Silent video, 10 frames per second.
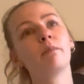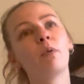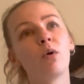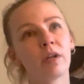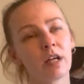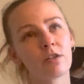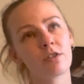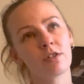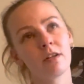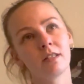
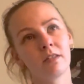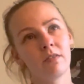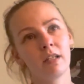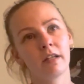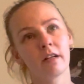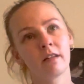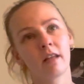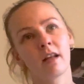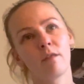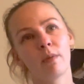Bokish is a vineyard
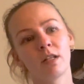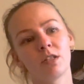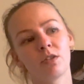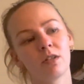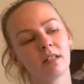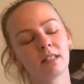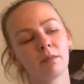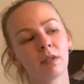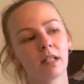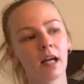that I've been to that seemed
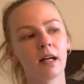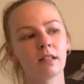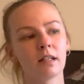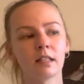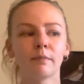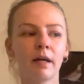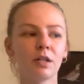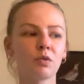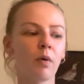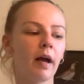like they had a lot of
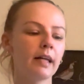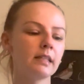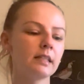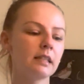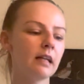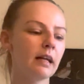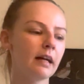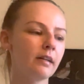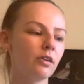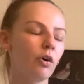Spanish wines,
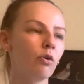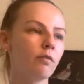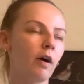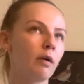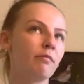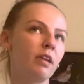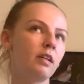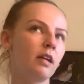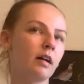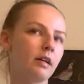and Oak Farm
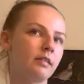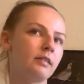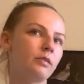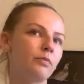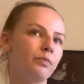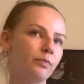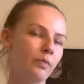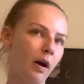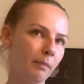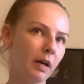Vineyards
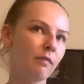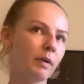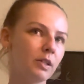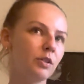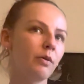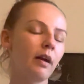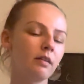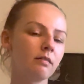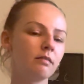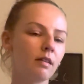that I've been to had
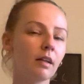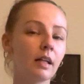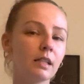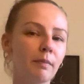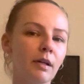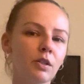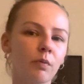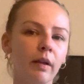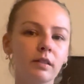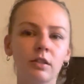a lot of Spanish
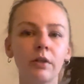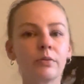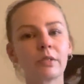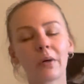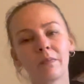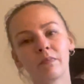wines too. So